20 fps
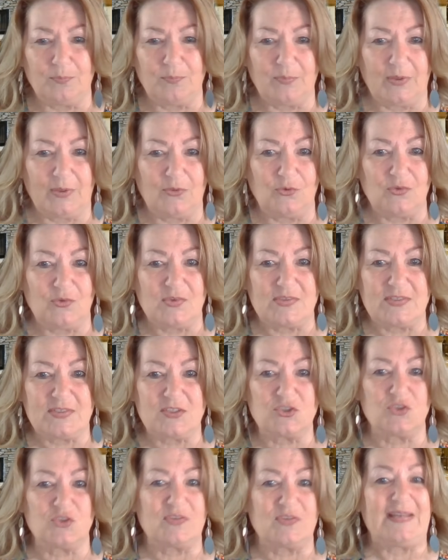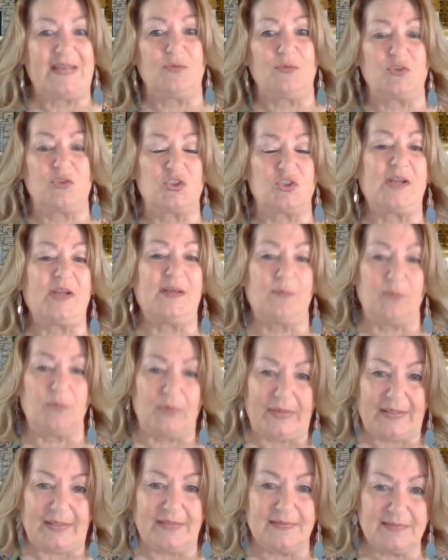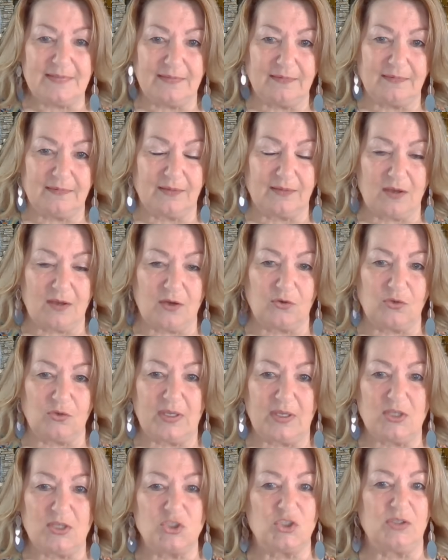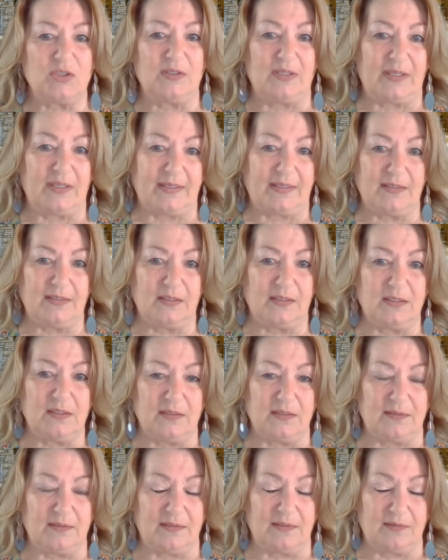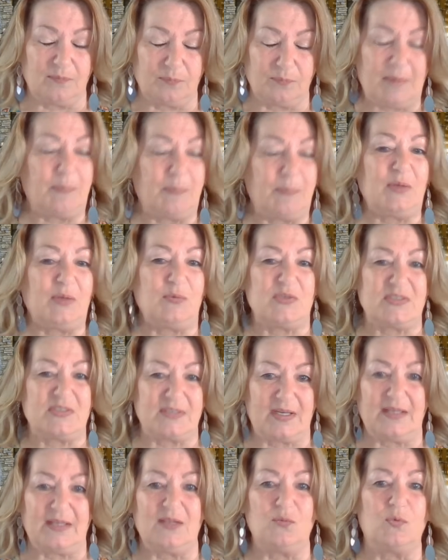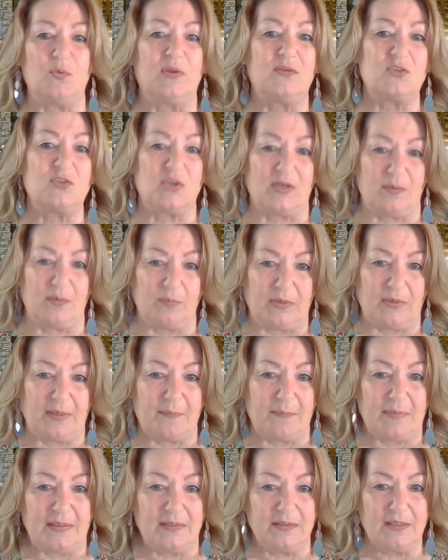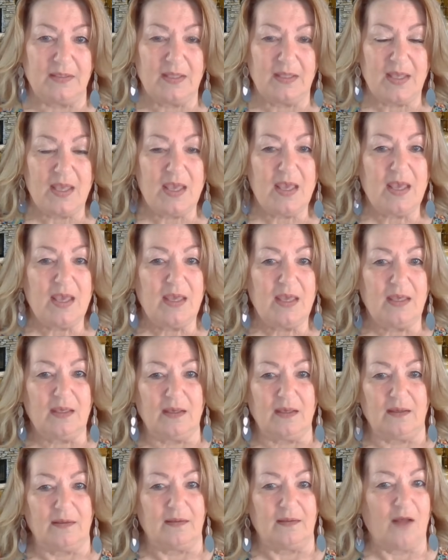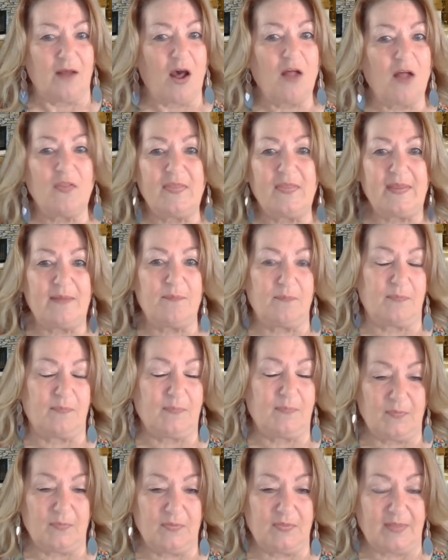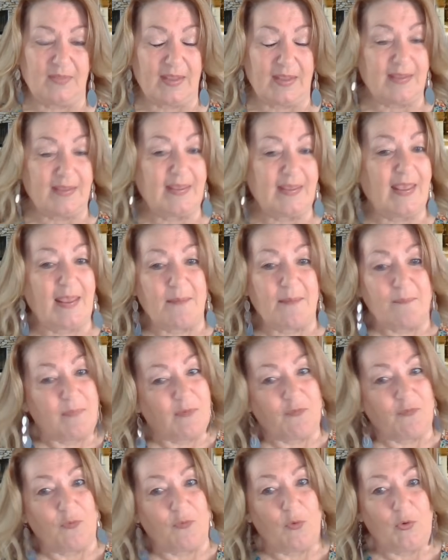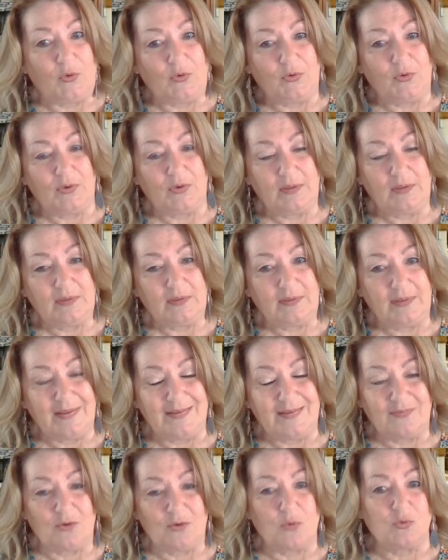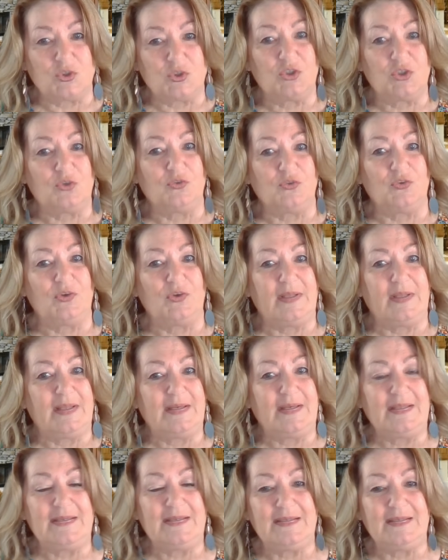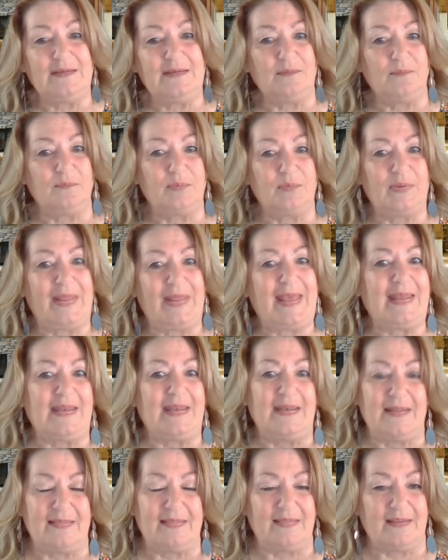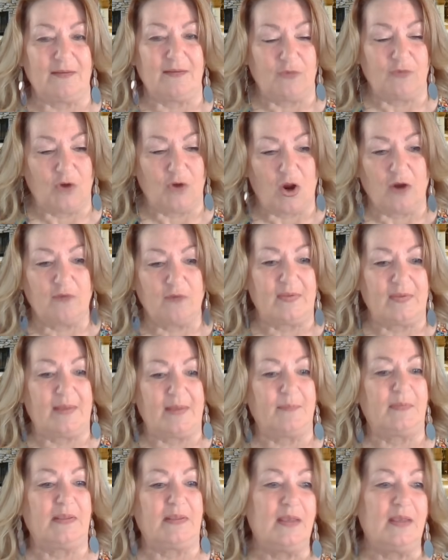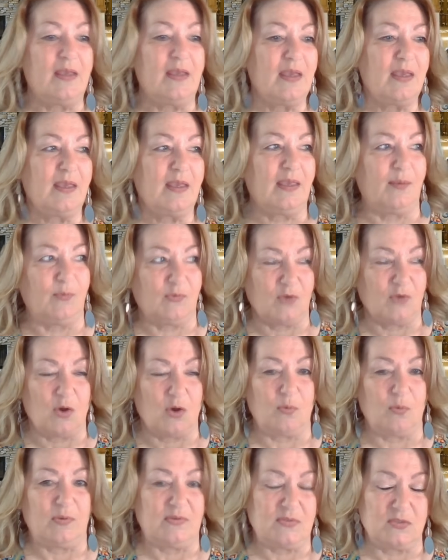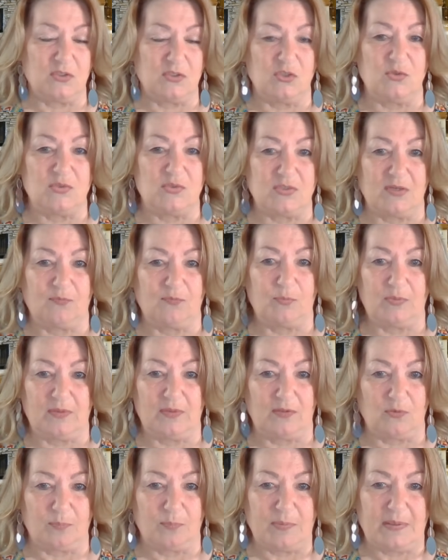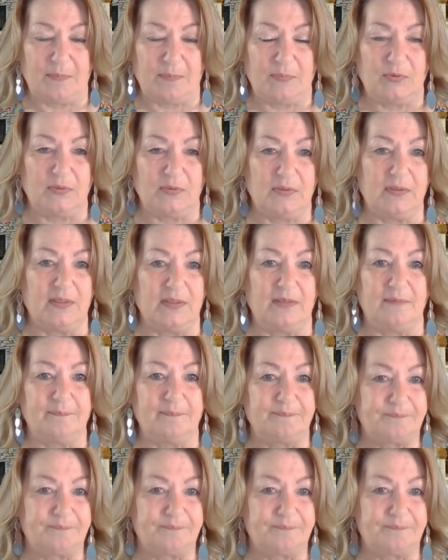brothers and sisters that he was trying to bring into the congregation, like the people he was studying with, trying to bring them in. All of them, they came before his own children, and he didn't plan anything for our family. It was always to do stuff with other people. And